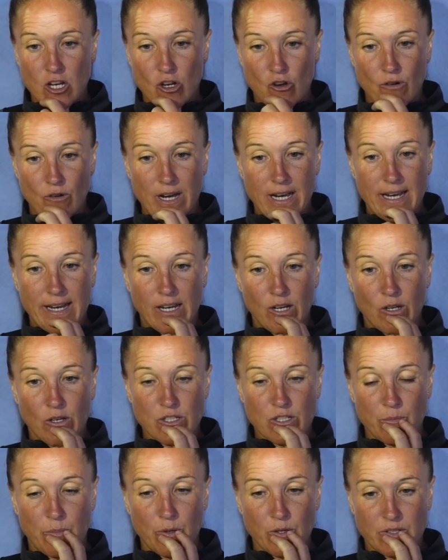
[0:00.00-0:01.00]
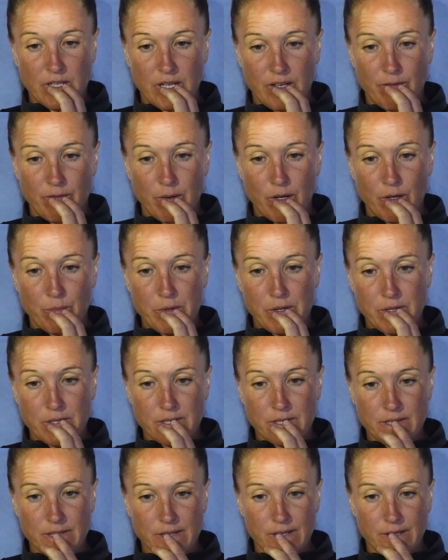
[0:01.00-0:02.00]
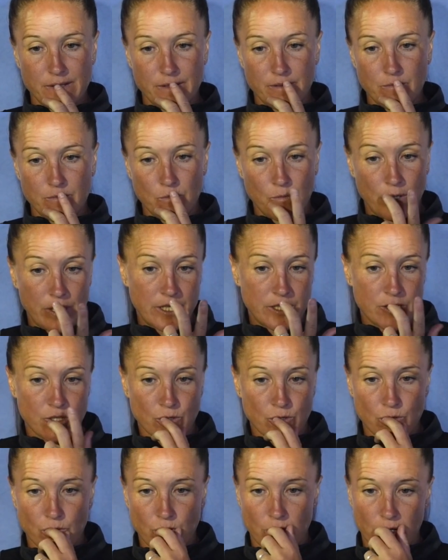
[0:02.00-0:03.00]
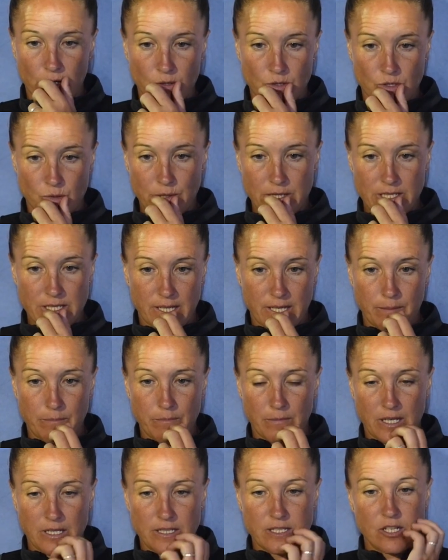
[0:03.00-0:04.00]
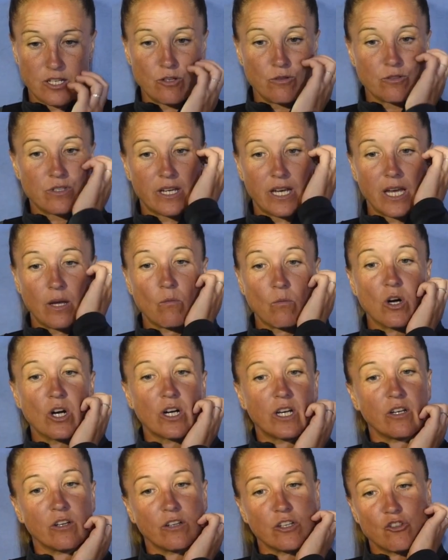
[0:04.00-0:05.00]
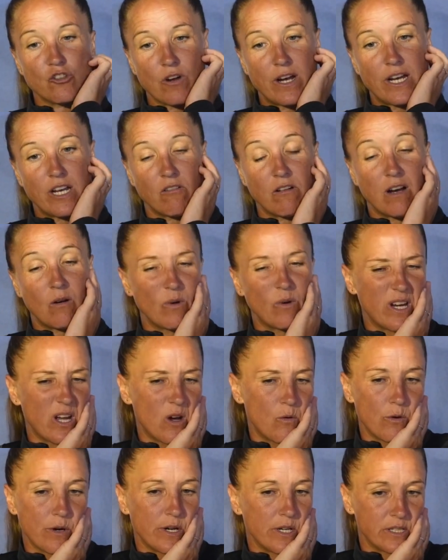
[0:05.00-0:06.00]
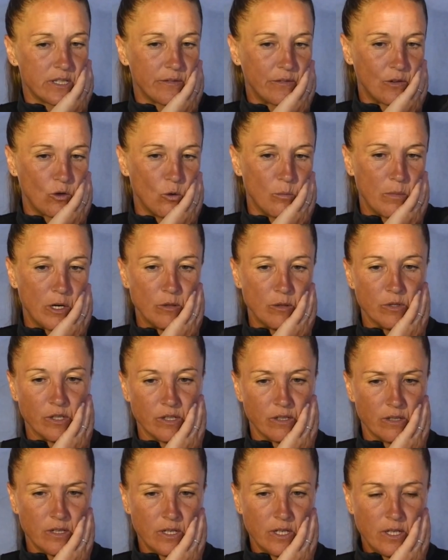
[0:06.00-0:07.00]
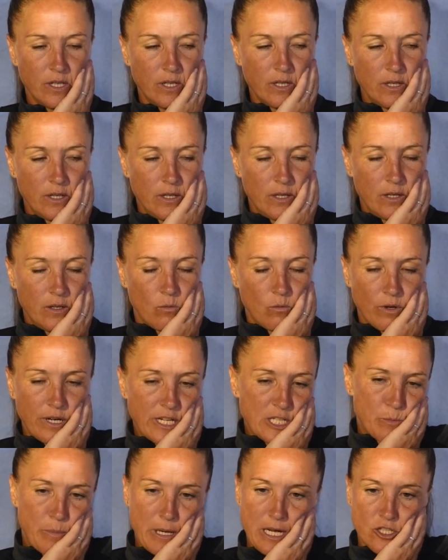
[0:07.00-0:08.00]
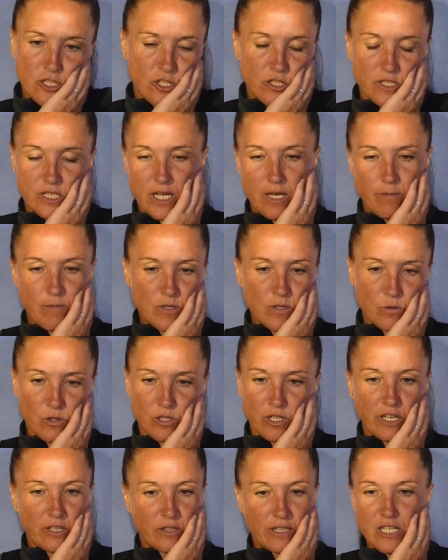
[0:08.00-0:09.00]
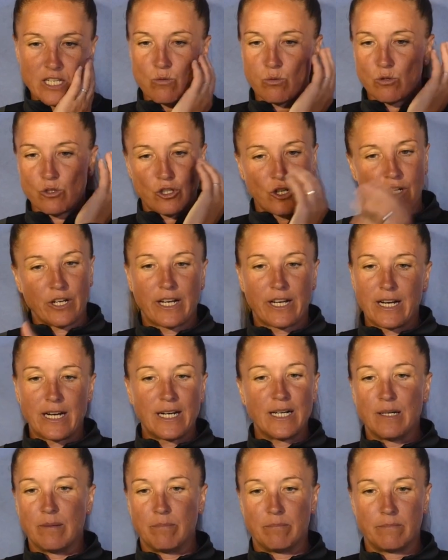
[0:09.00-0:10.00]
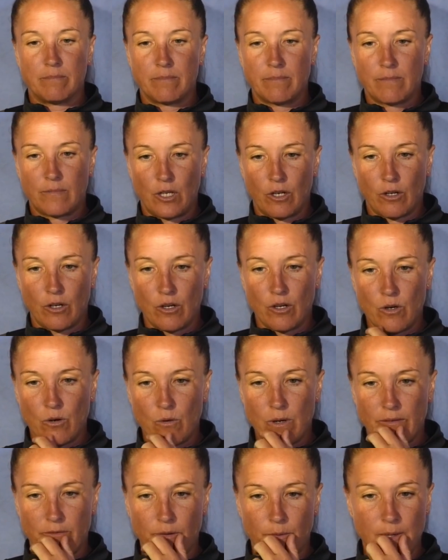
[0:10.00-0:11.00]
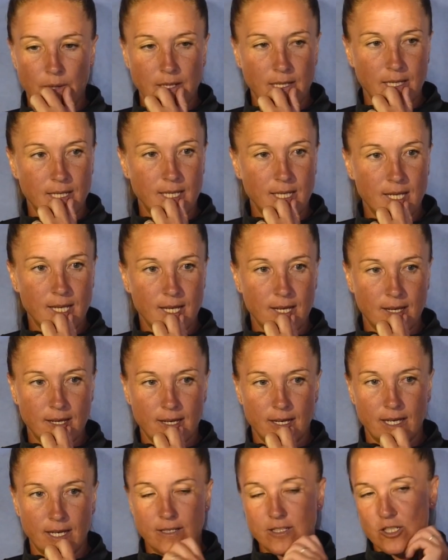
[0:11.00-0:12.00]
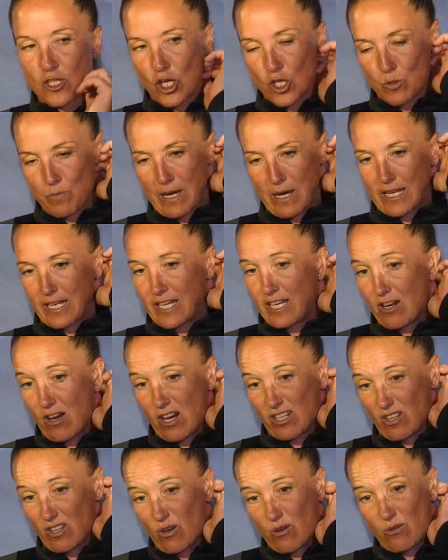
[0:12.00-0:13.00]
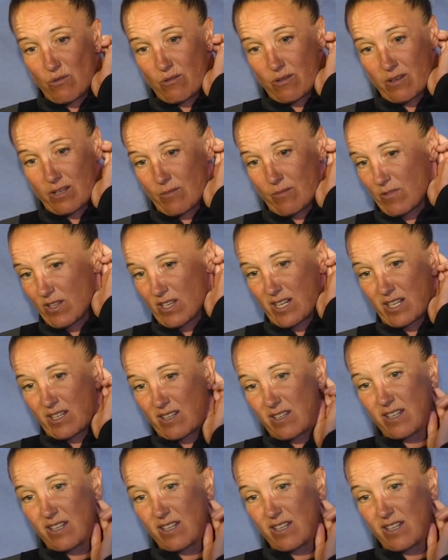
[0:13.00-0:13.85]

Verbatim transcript: created lots of positive moments, and we need to score goals. We need to keep, continue to keep working on the training ground. We know we're in a difficult moment. We're an expansion team. This was gonna, this was gonna come. You know, everyone uh, starts panicking. I don't. I'm like,